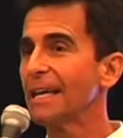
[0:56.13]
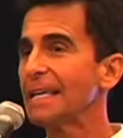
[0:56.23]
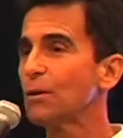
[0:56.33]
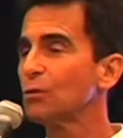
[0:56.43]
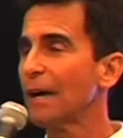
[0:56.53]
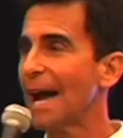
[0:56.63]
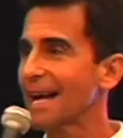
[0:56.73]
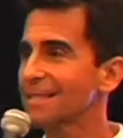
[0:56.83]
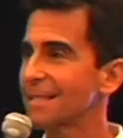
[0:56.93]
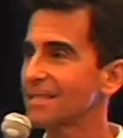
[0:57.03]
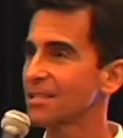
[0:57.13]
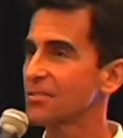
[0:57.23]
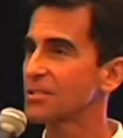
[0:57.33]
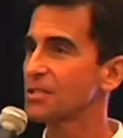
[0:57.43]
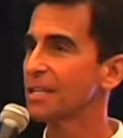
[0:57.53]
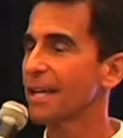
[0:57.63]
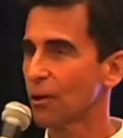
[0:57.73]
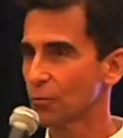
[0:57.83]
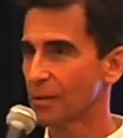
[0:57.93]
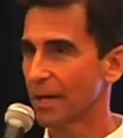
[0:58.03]
equal access to the city
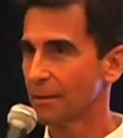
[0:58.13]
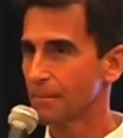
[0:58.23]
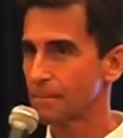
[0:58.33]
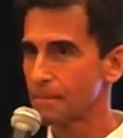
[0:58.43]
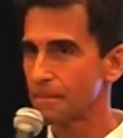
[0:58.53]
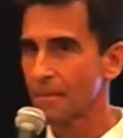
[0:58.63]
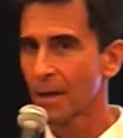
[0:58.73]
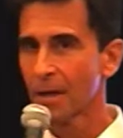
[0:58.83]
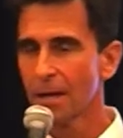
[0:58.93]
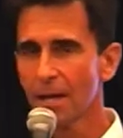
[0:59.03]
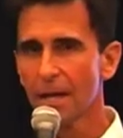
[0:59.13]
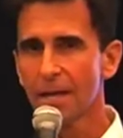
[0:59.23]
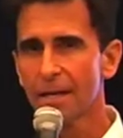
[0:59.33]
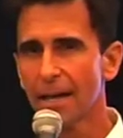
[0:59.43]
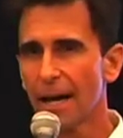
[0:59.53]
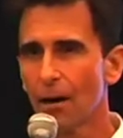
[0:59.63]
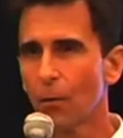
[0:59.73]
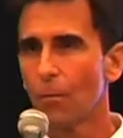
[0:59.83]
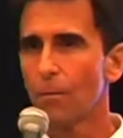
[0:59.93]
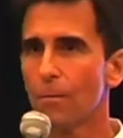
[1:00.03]
health plan.
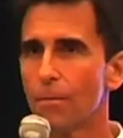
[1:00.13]
Now,